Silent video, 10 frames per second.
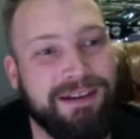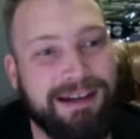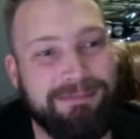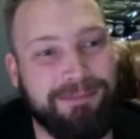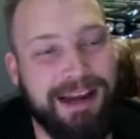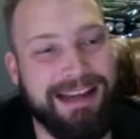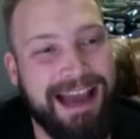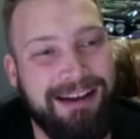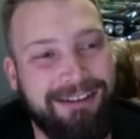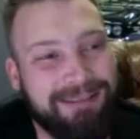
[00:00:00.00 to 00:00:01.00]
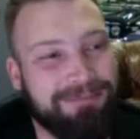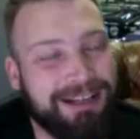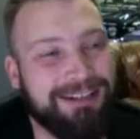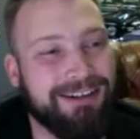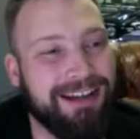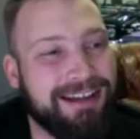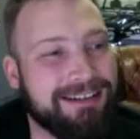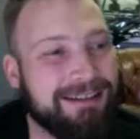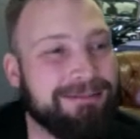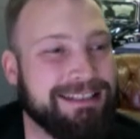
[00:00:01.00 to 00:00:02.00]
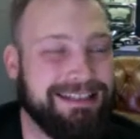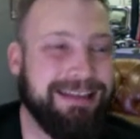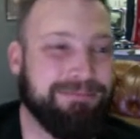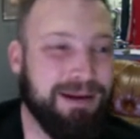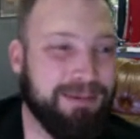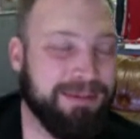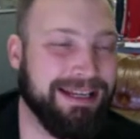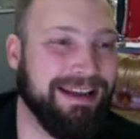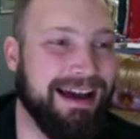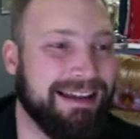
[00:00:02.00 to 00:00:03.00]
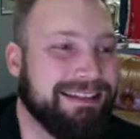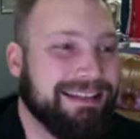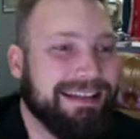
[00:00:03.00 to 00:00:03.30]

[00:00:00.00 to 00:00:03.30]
Right now, at my current economic state, probably not.